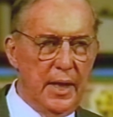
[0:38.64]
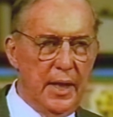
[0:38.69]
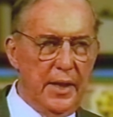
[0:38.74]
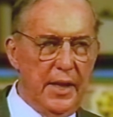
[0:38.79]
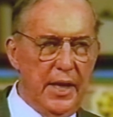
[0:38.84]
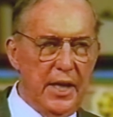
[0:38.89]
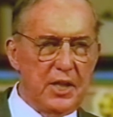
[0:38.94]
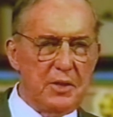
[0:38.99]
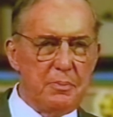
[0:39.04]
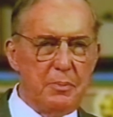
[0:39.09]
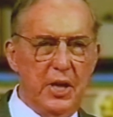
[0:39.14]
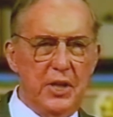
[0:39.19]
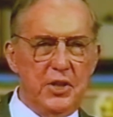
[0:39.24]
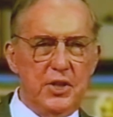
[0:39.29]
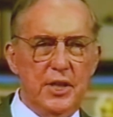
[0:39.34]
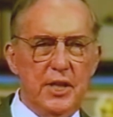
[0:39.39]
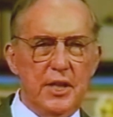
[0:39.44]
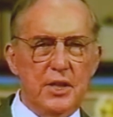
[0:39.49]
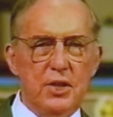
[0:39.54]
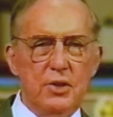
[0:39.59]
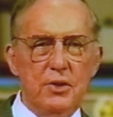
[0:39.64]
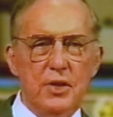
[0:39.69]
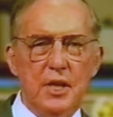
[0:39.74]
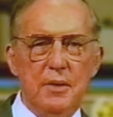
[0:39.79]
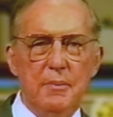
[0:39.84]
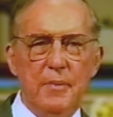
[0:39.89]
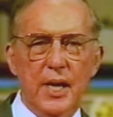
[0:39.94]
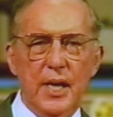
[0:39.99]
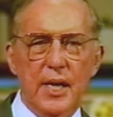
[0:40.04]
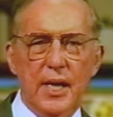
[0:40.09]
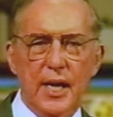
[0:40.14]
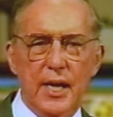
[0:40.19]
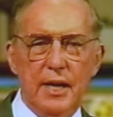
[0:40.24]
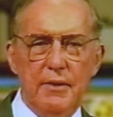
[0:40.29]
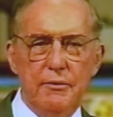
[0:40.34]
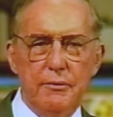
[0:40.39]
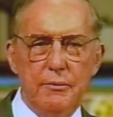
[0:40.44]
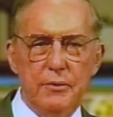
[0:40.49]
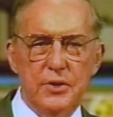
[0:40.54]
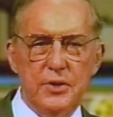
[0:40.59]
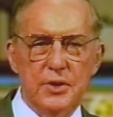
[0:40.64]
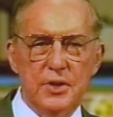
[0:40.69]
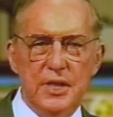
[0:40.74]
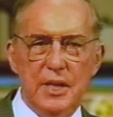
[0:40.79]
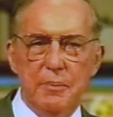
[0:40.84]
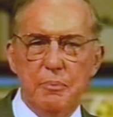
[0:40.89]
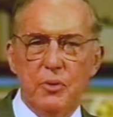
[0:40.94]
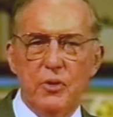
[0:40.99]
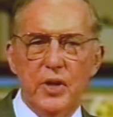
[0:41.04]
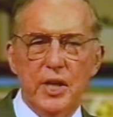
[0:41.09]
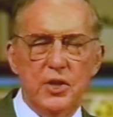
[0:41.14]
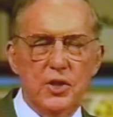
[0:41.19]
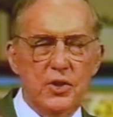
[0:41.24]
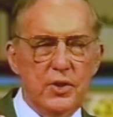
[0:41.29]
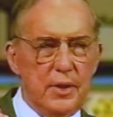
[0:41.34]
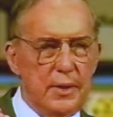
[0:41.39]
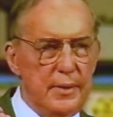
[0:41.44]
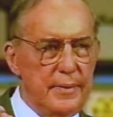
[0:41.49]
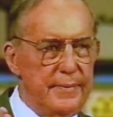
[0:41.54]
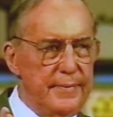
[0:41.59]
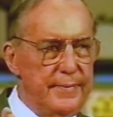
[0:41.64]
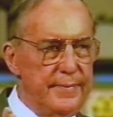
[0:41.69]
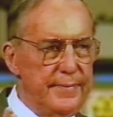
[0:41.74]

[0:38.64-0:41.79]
And the expression it took in my life was depression.